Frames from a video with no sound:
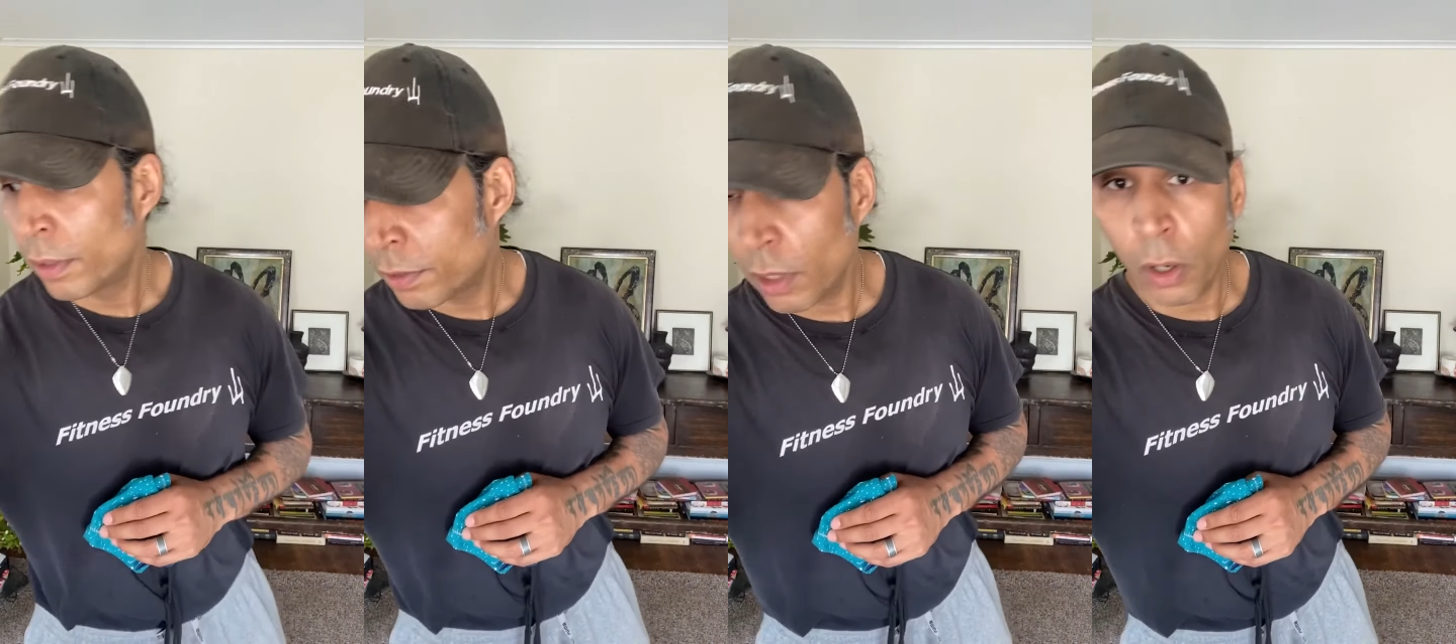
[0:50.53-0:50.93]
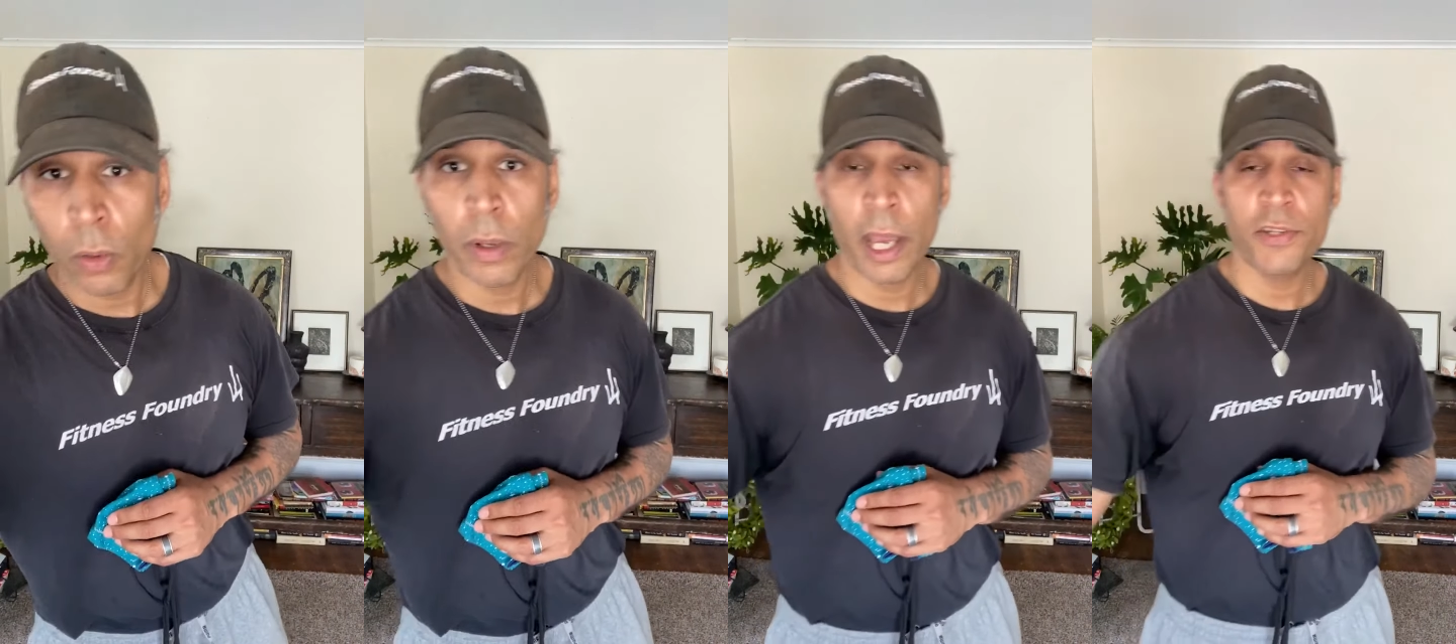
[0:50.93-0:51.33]

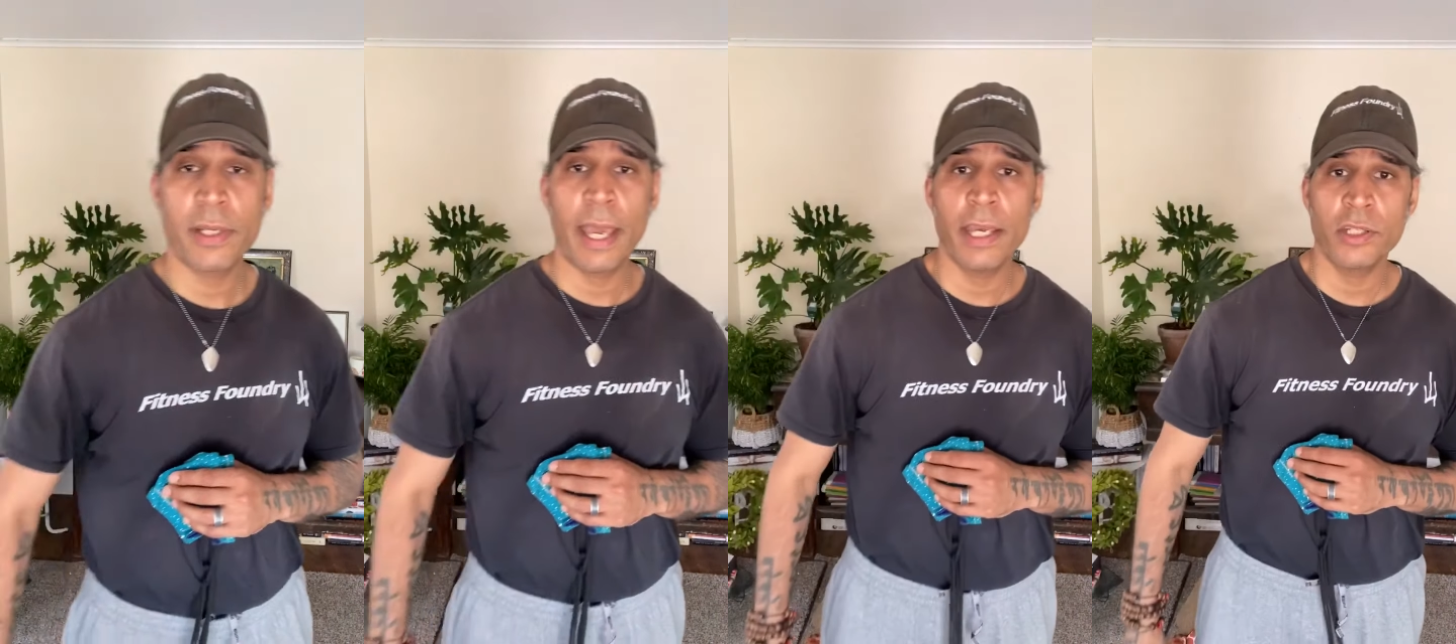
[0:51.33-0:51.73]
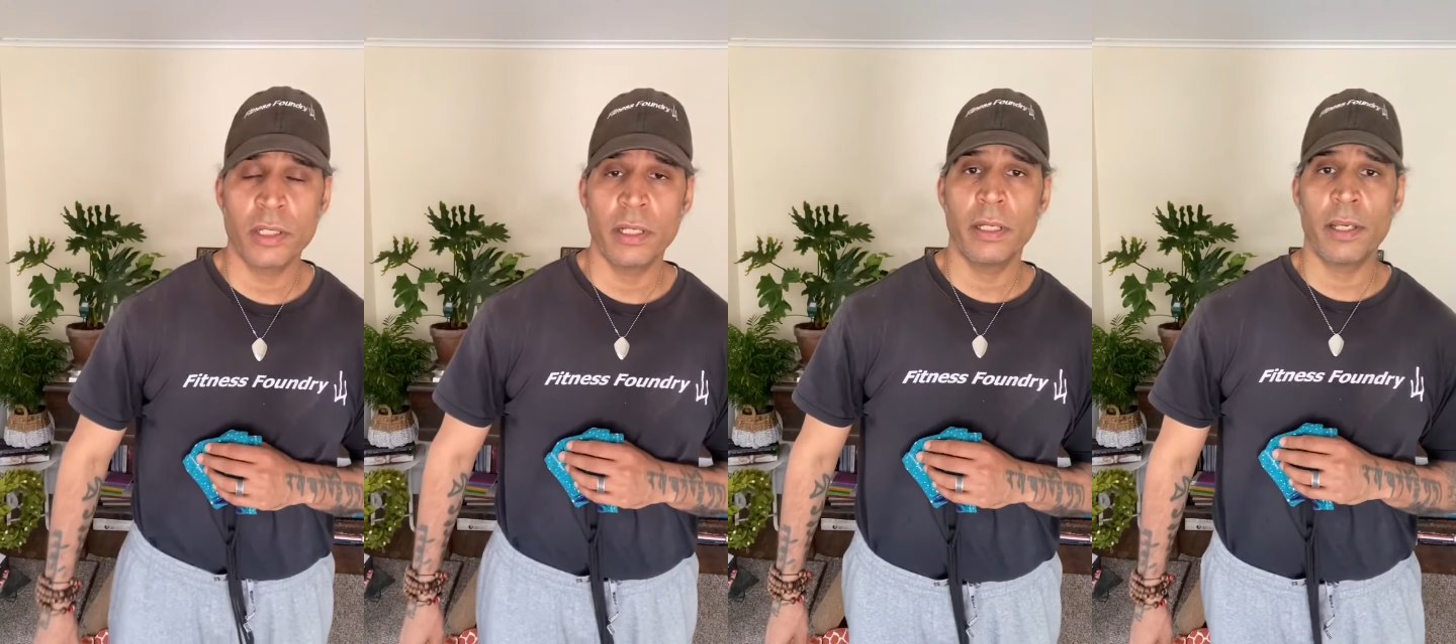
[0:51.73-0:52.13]
So
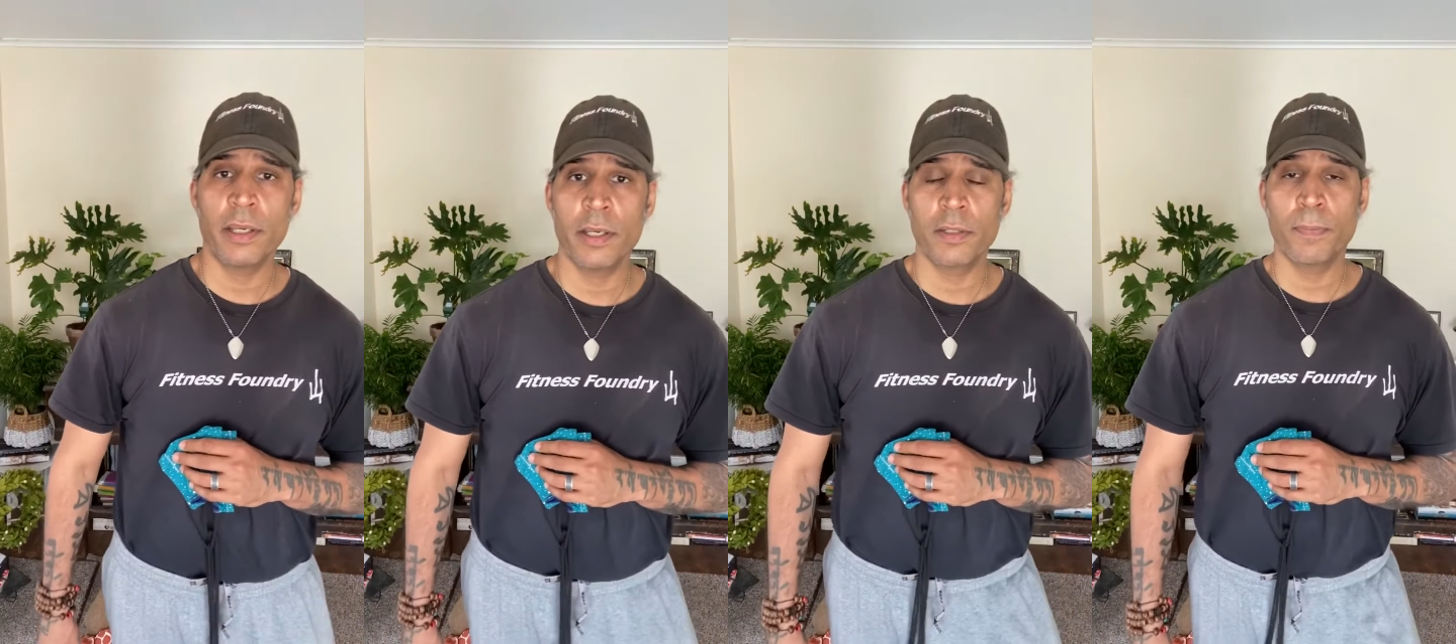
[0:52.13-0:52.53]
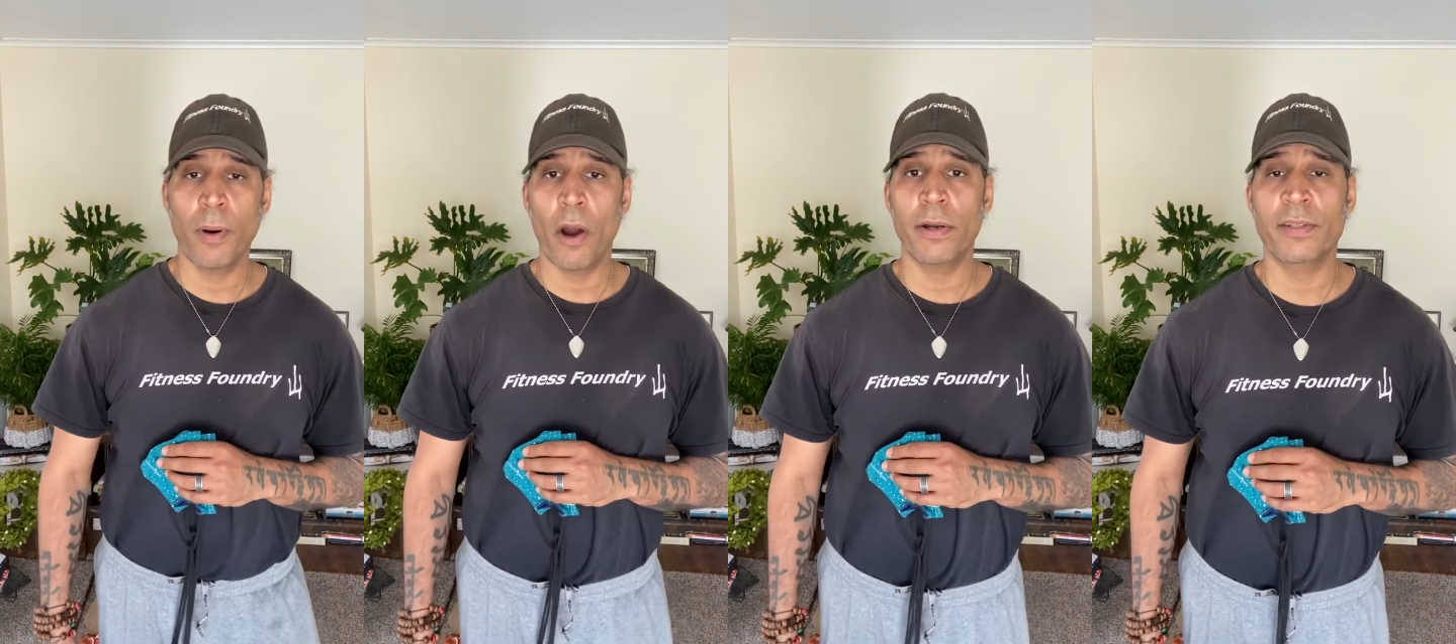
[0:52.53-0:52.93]
education is
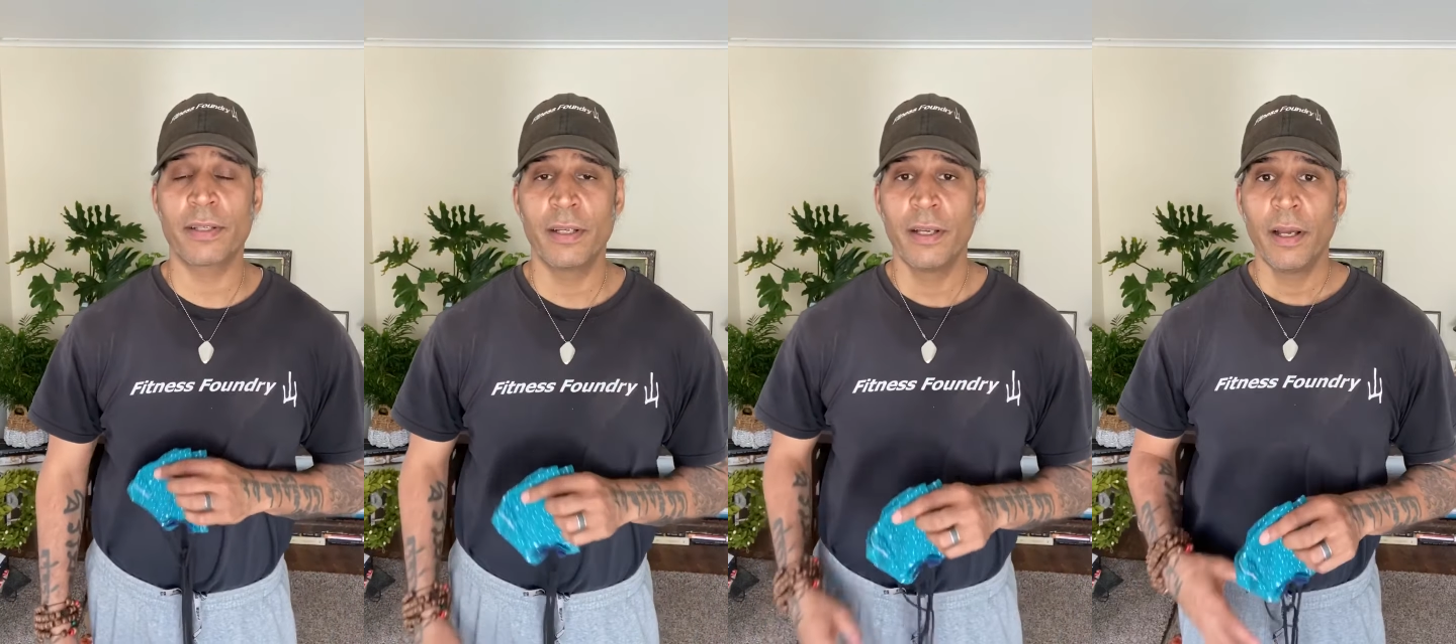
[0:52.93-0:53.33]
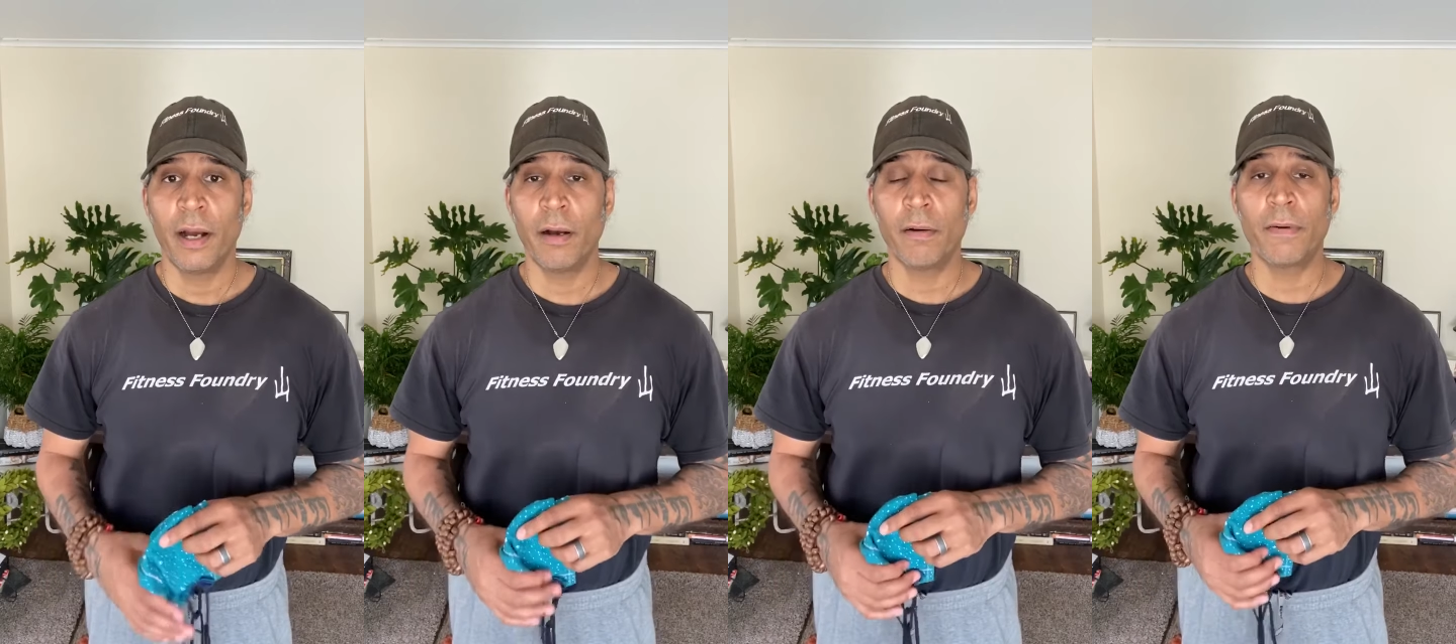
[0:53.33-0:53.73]
part
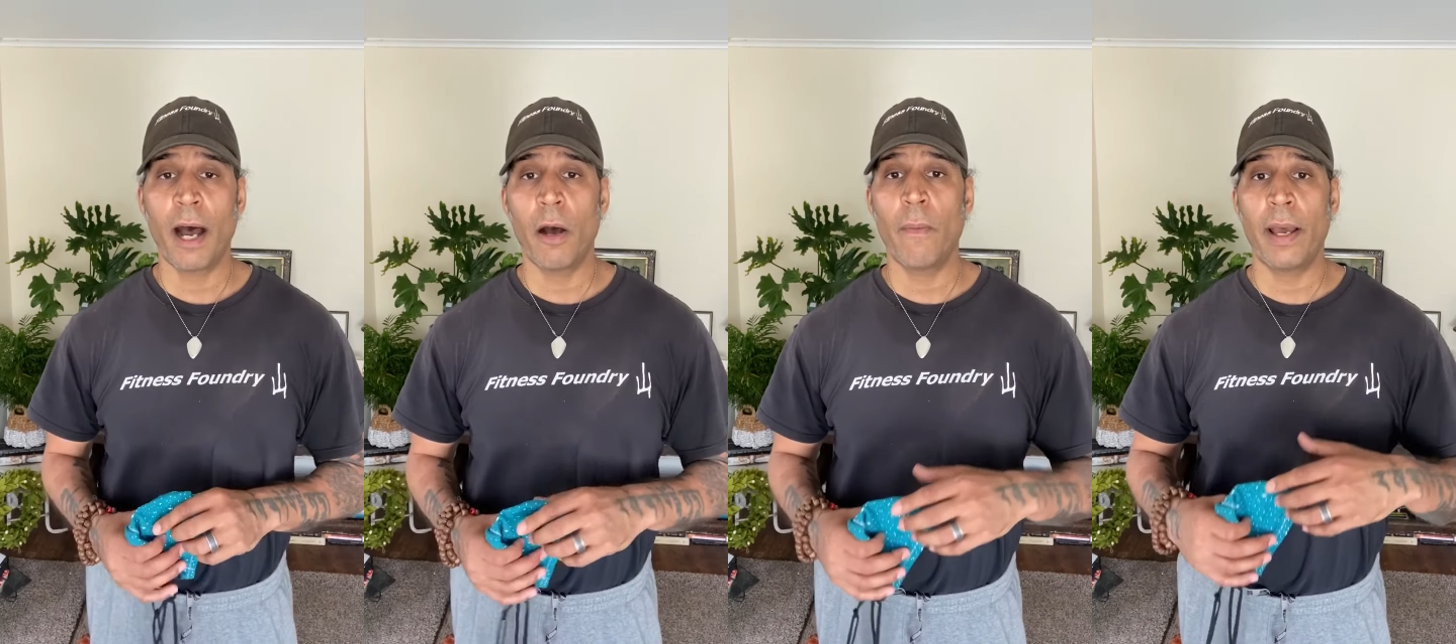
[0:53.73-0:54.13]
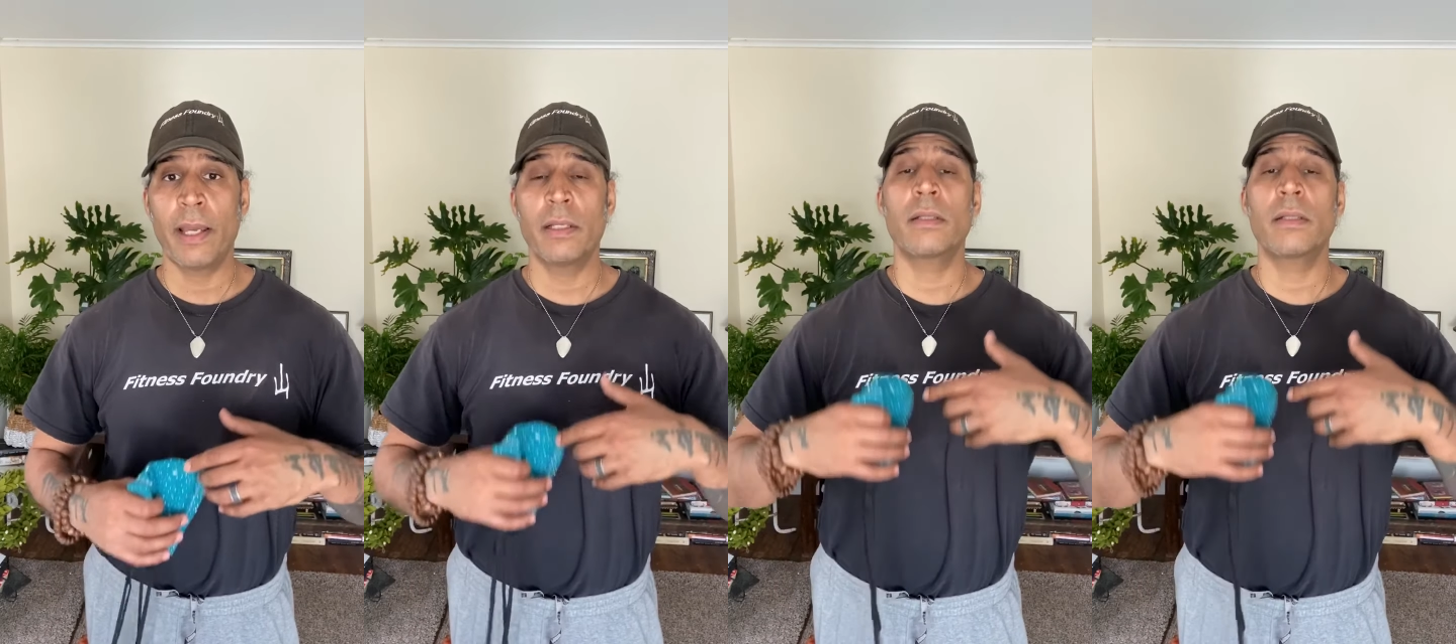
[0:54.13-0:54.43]
of how I